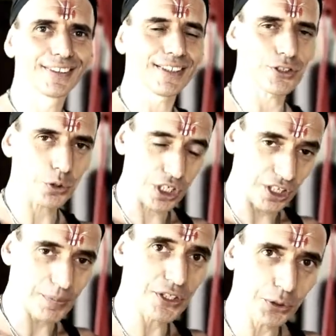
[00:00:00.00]
And so she
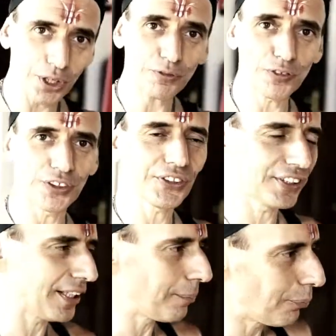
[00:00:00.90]
comes into your field
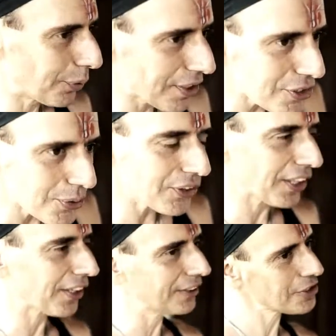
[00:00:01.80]
and then brings you
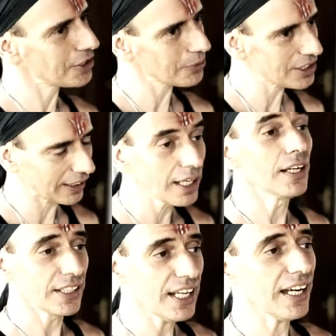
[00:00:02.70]
there and she was like,
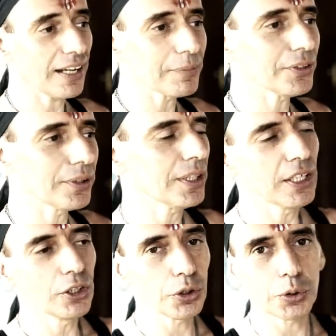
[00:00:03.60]
yeah, I'm going to,
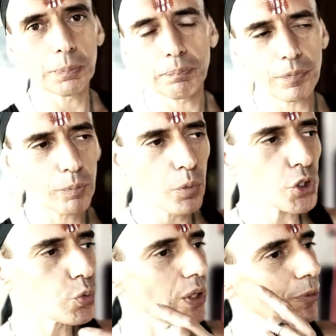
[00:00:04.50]
you know,
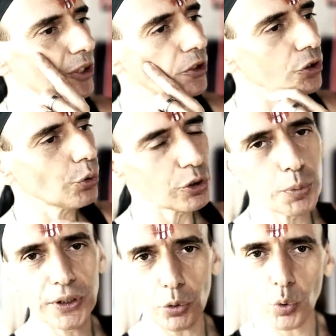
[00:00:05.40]
most women are not going to
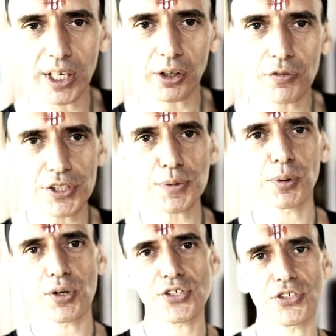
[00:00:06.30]
be aware of these
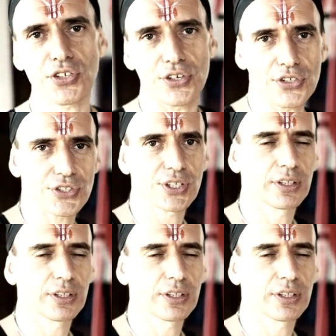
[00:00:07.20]
processes.